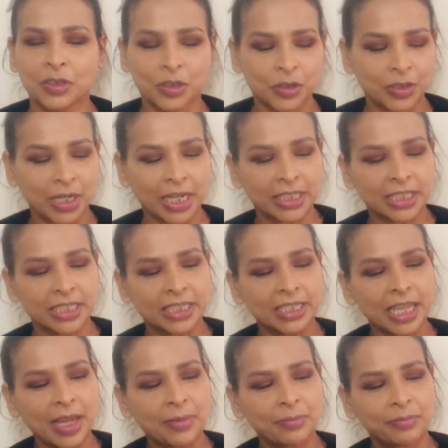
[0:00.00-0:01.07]
take the
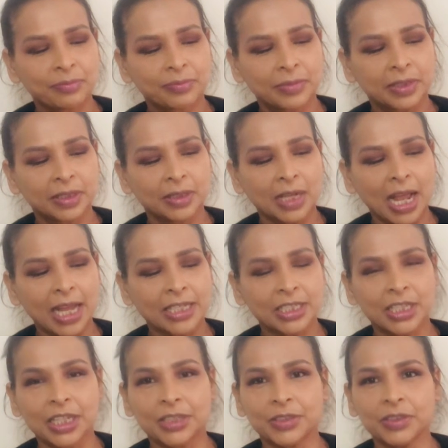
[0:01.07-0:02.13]
same
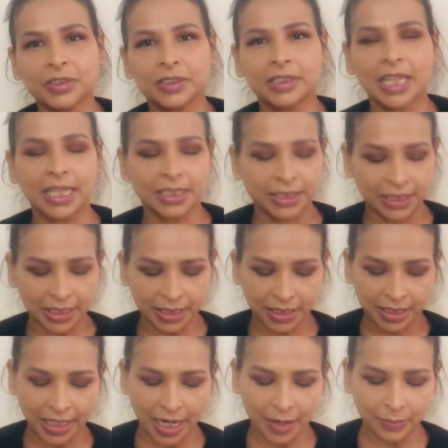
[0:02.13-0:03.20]
eyeshadow, then
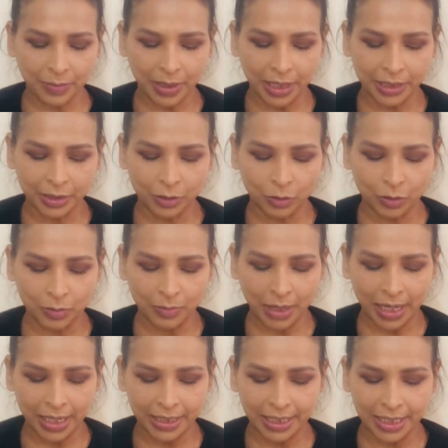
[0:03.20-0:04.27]
just apply lower
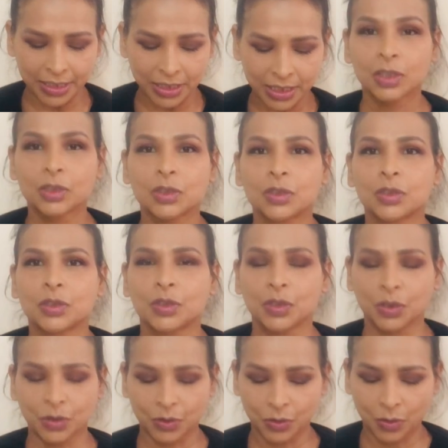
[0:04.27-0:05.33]
my eyelashes
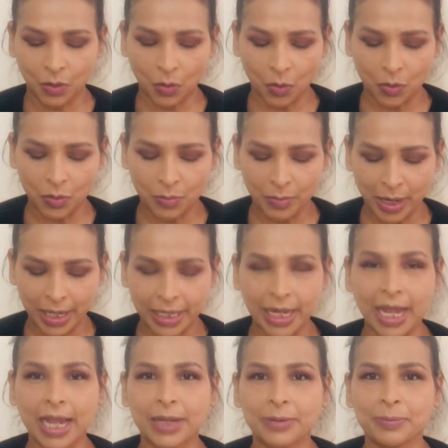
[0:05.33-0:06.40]
to hold my
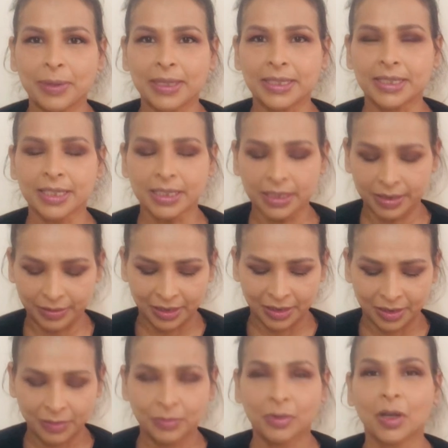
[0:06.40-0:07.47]
eye pencil.
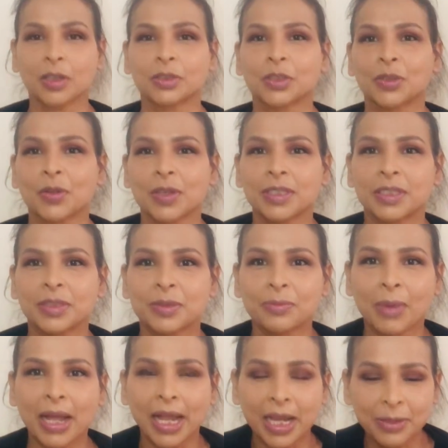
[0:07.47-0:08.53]
Otherwise
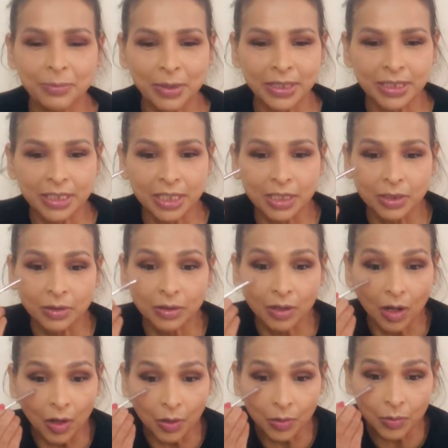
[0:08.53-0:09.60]
my eye pencil
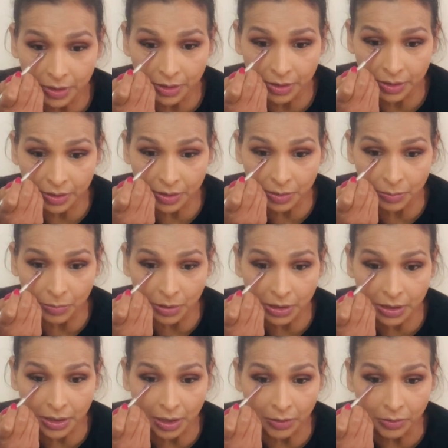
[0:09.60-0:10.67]
always
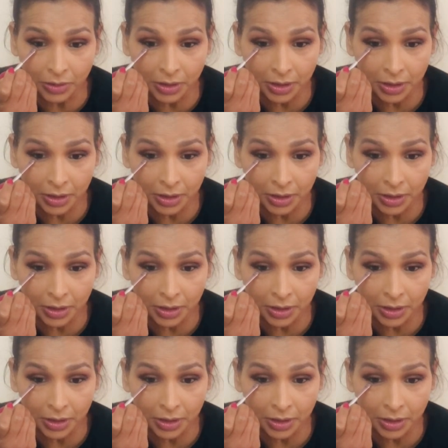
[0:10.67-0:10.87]
smudged out.